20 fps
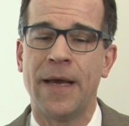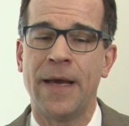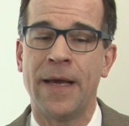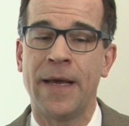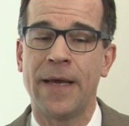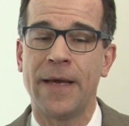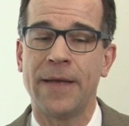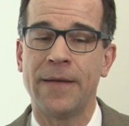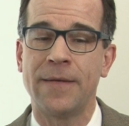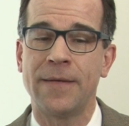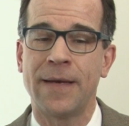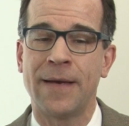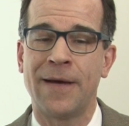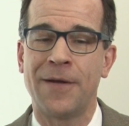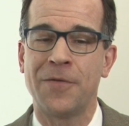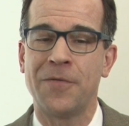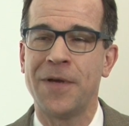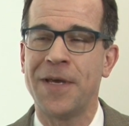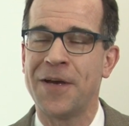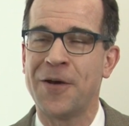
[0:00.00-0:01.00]
And
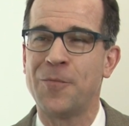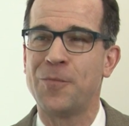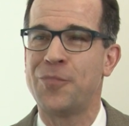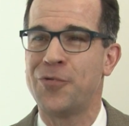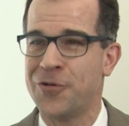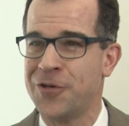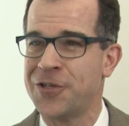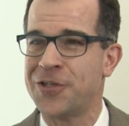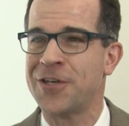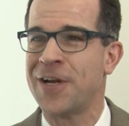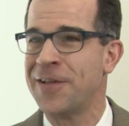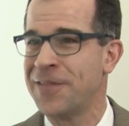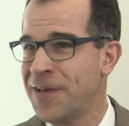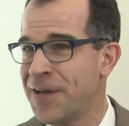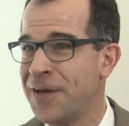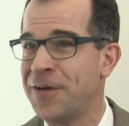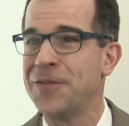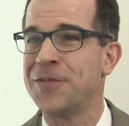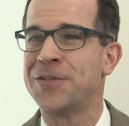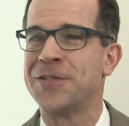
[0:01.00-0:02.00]
how do we help push on the
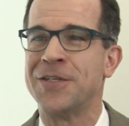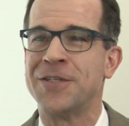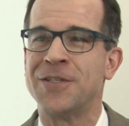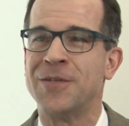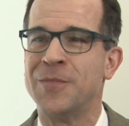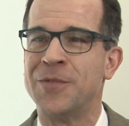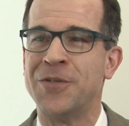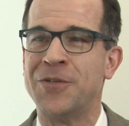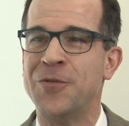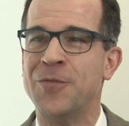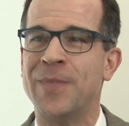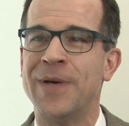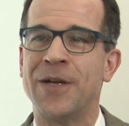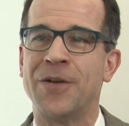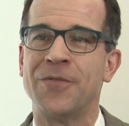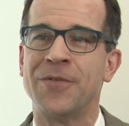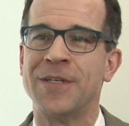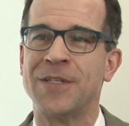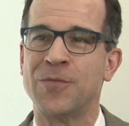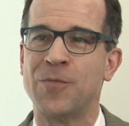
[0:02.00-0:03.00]
health system to do
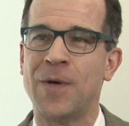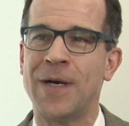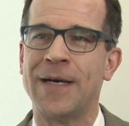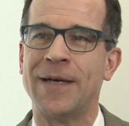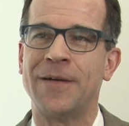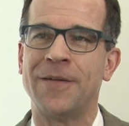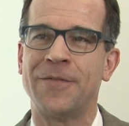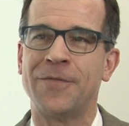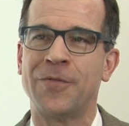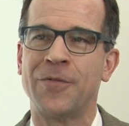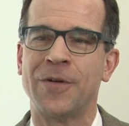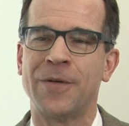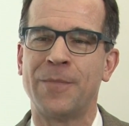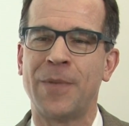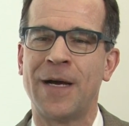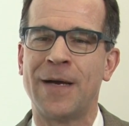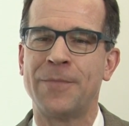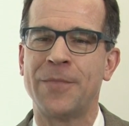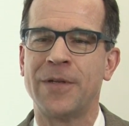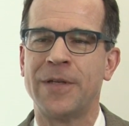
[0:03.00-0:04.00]
better as well for a
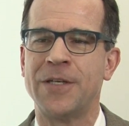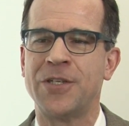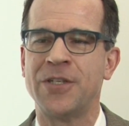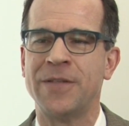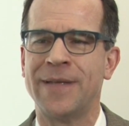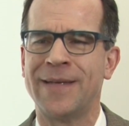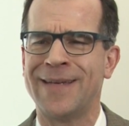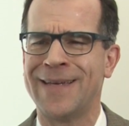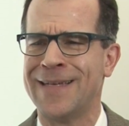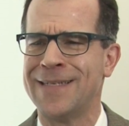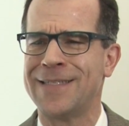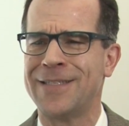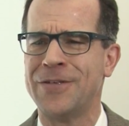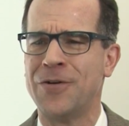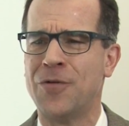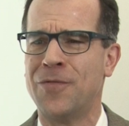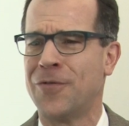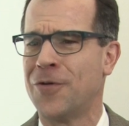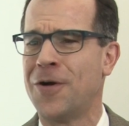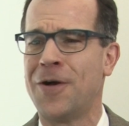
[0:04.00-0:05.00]
population that, against the
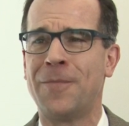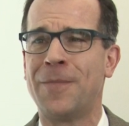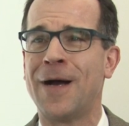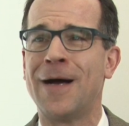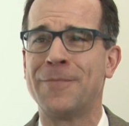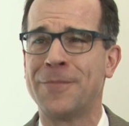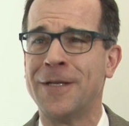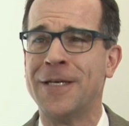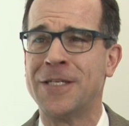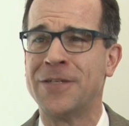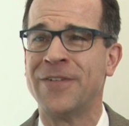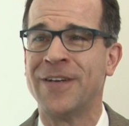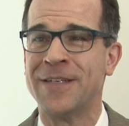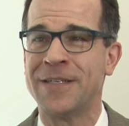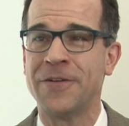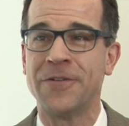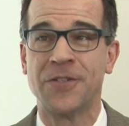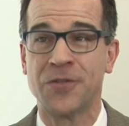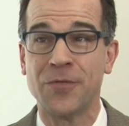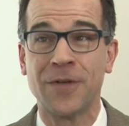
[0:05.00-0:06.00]
overall population of
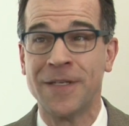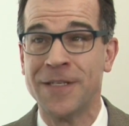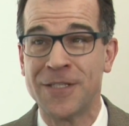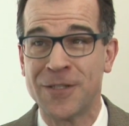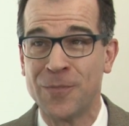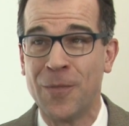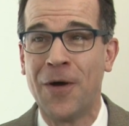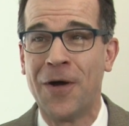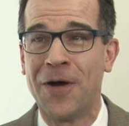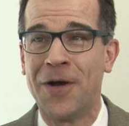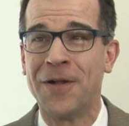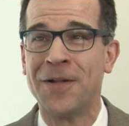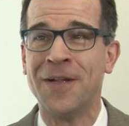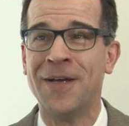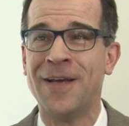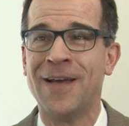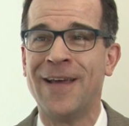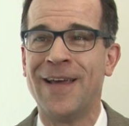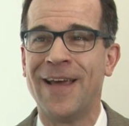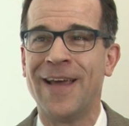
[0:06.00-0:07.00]
Ontario, is really small,
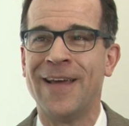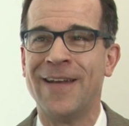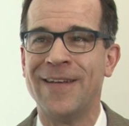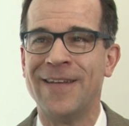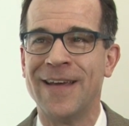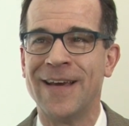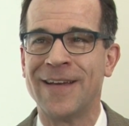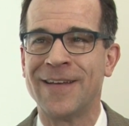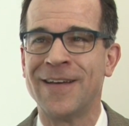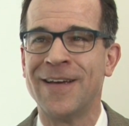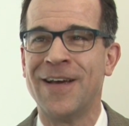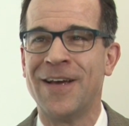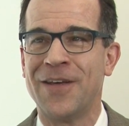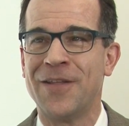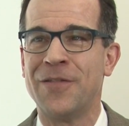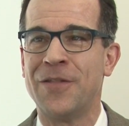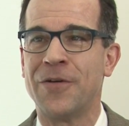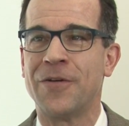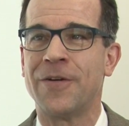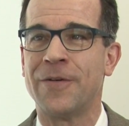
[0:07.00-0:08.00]
and yet
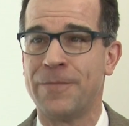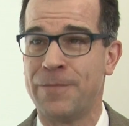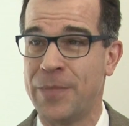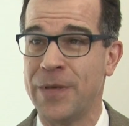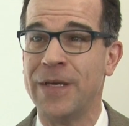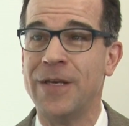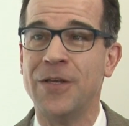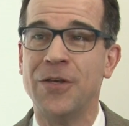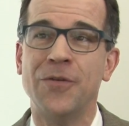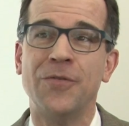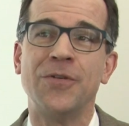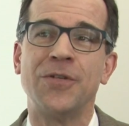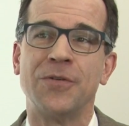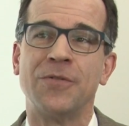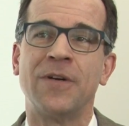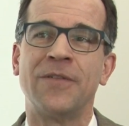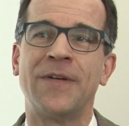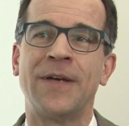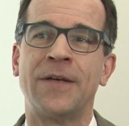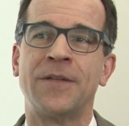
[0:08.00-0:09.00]
they're a big
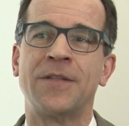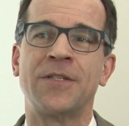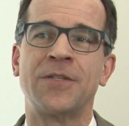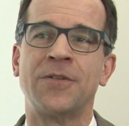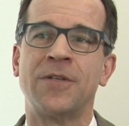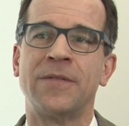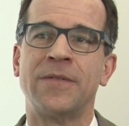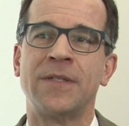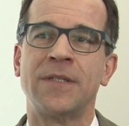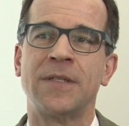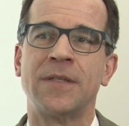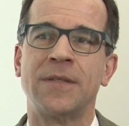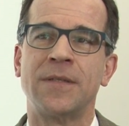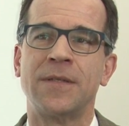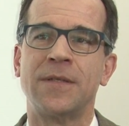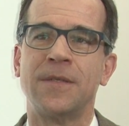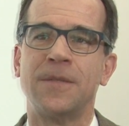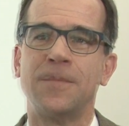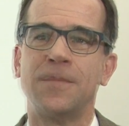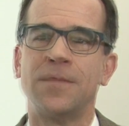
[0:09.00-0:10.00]
user of health
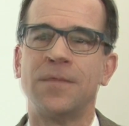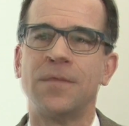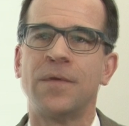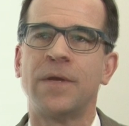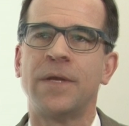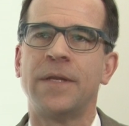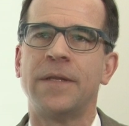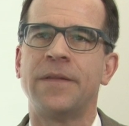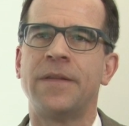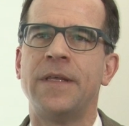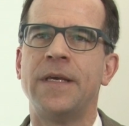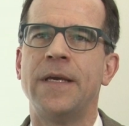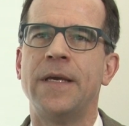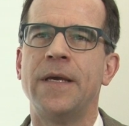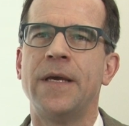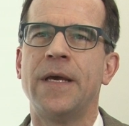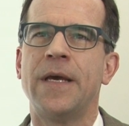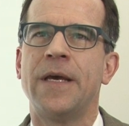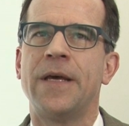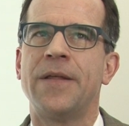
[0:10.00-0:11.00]
services? Right.
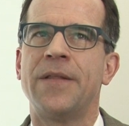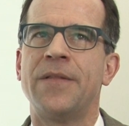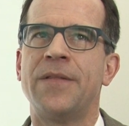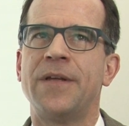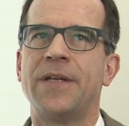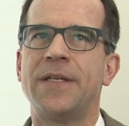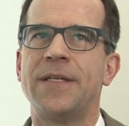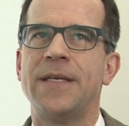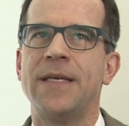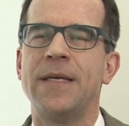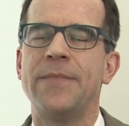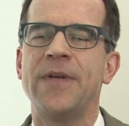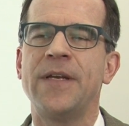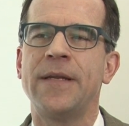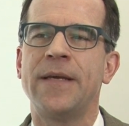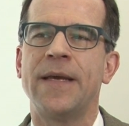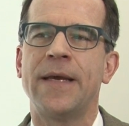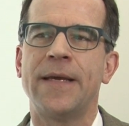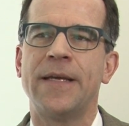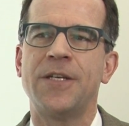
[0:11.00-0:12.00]
The, the team
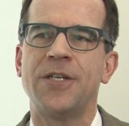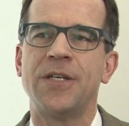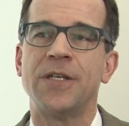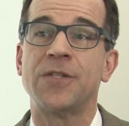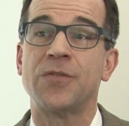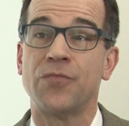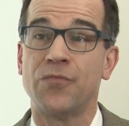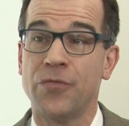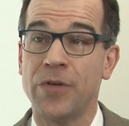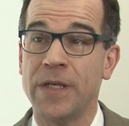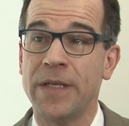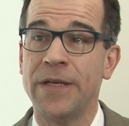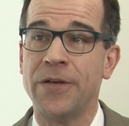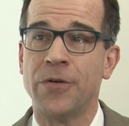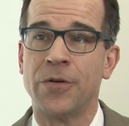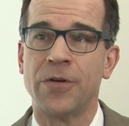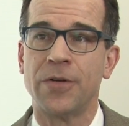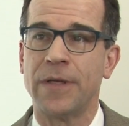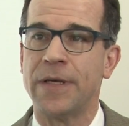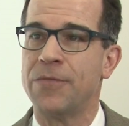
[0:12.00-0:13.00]
engaged us really
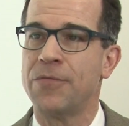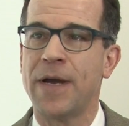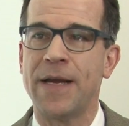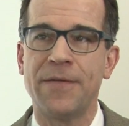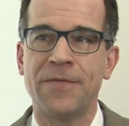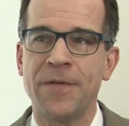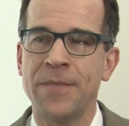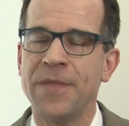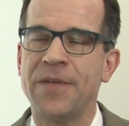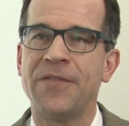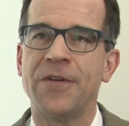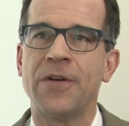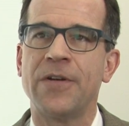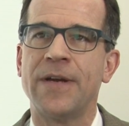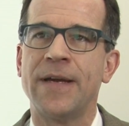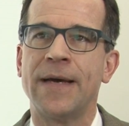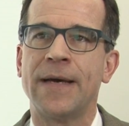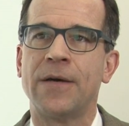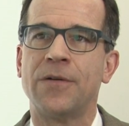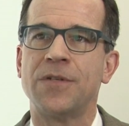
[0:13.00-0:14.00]
early, right from the
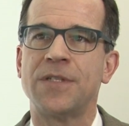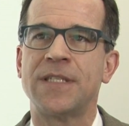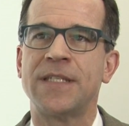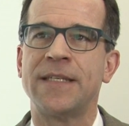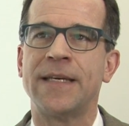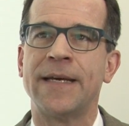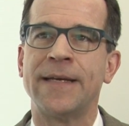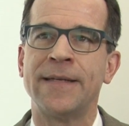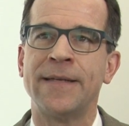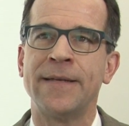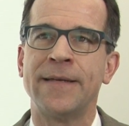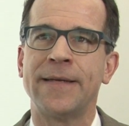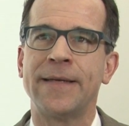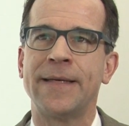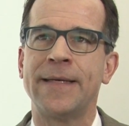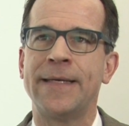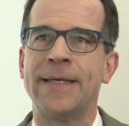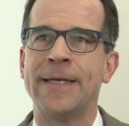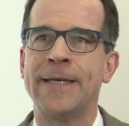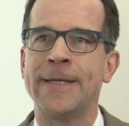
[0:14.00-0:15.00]
very outset. And
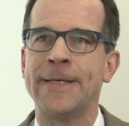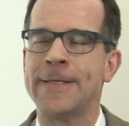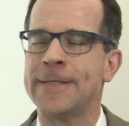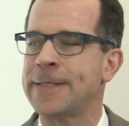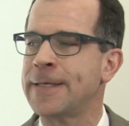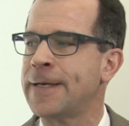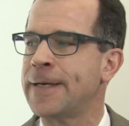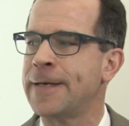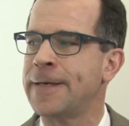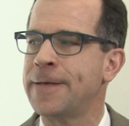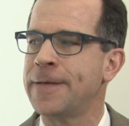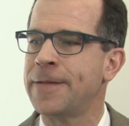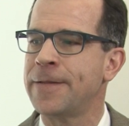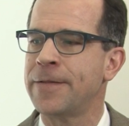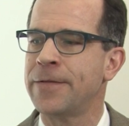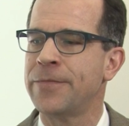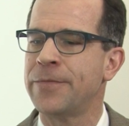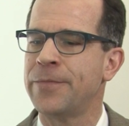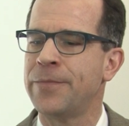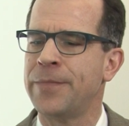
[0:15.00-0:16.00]
again, as I
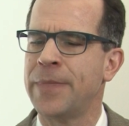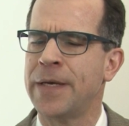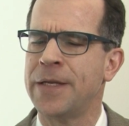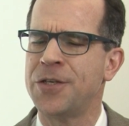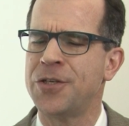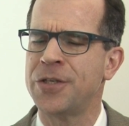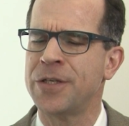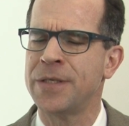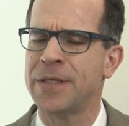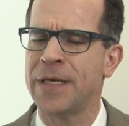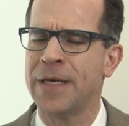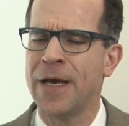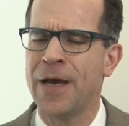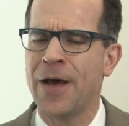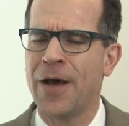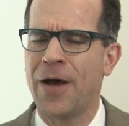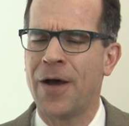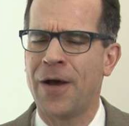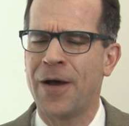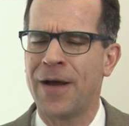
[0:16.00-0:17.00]
mentioned,
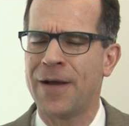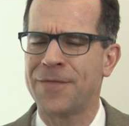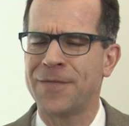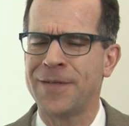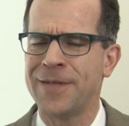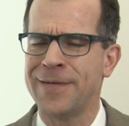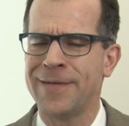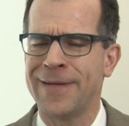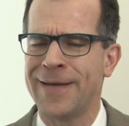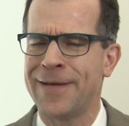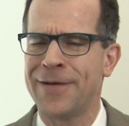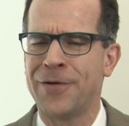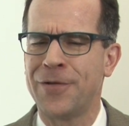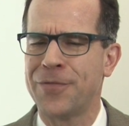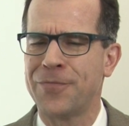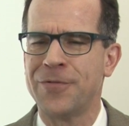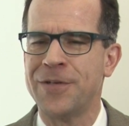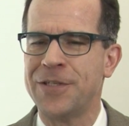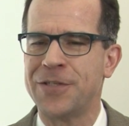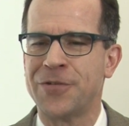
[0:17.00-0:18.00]
often
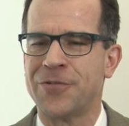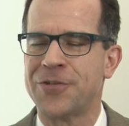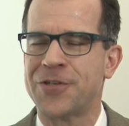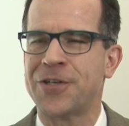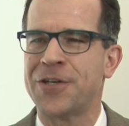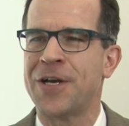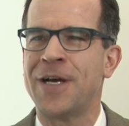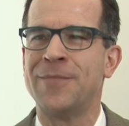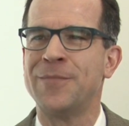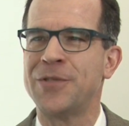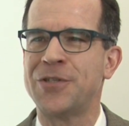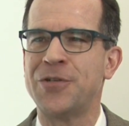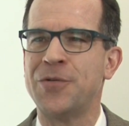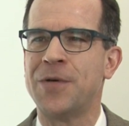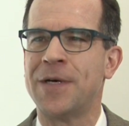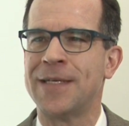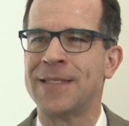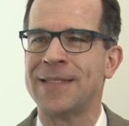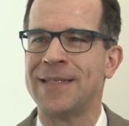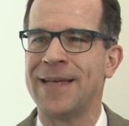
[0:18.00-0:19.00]
health research comes
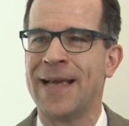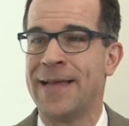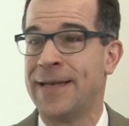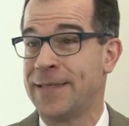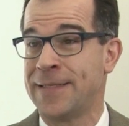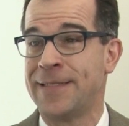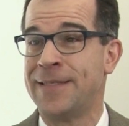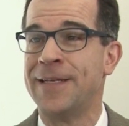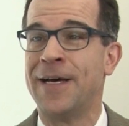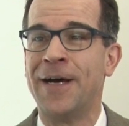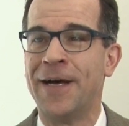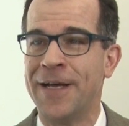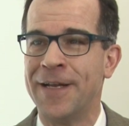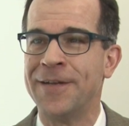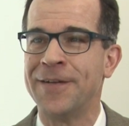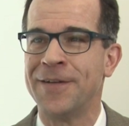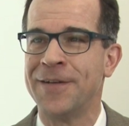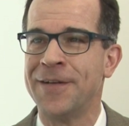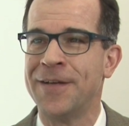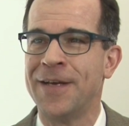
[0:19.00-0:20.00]
to us and it's
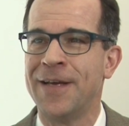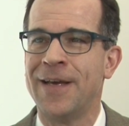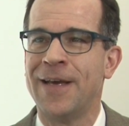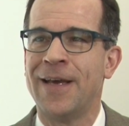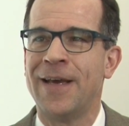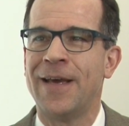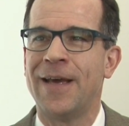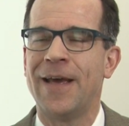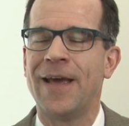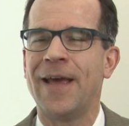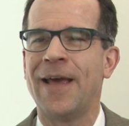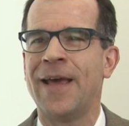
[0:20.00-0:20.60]
done. Mm -hmm.